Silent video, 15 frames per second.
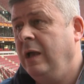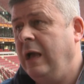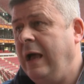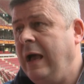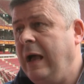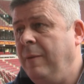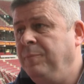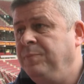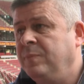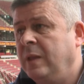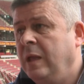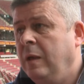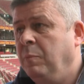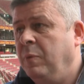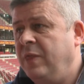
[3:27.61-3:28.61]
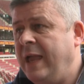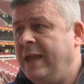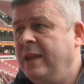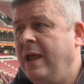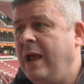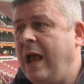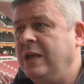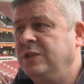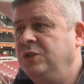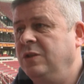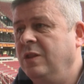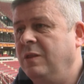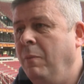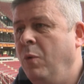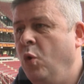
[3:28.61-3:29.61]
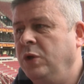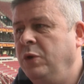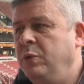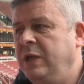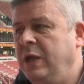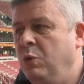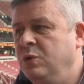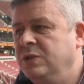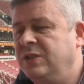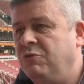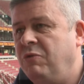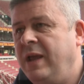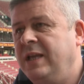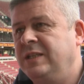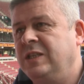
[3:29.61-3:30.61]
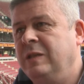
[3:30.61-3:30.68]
But then the more you use the rigs